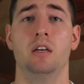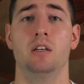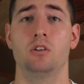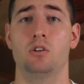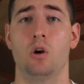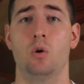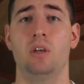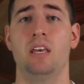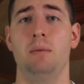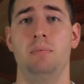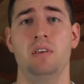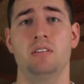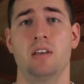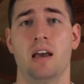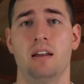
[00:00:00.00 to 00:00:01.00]
So keep
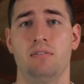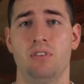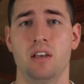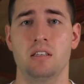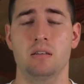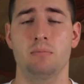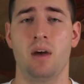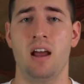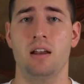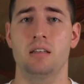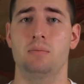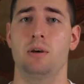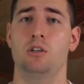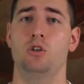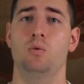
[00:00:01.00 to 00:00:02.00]
these kind of things in mind,
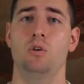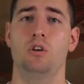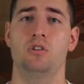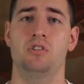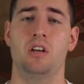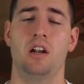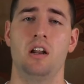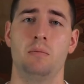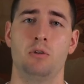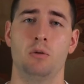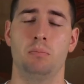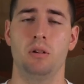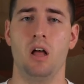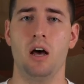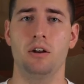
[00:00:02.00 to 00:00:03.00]
especially when you're setting up your
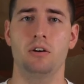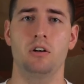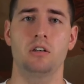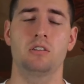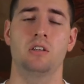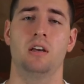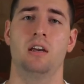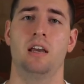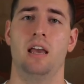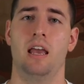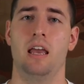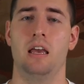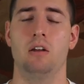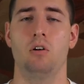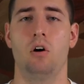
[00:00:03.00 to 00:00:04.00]
plot hooks
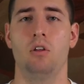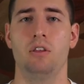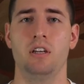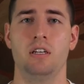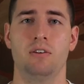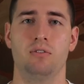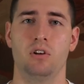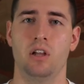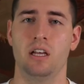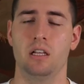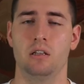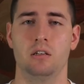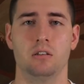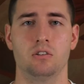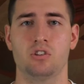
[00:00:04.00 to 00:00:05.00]
and all the different like,
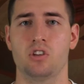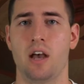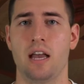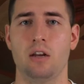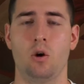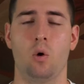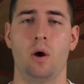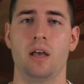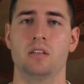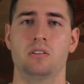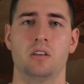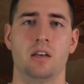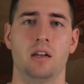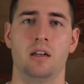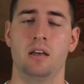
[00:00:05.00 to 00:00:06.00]
little side quests
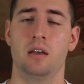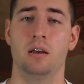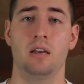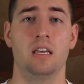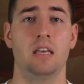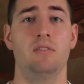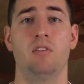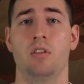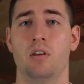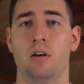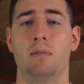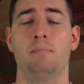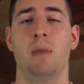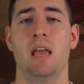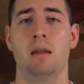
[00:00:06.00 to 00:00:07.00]
and even the
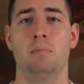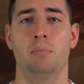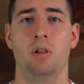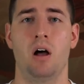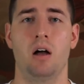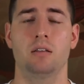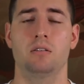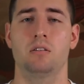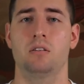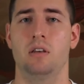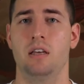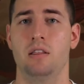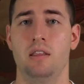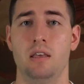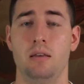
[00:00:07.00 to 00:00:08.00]
main plots
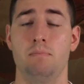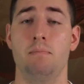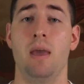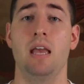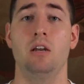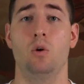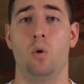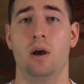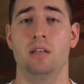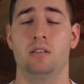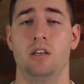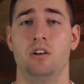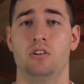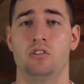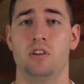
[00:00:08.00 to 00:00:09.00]
in the main quest
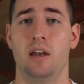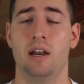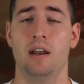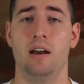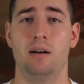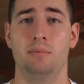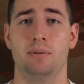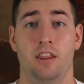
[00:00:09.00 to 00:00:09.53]
that you're setting up.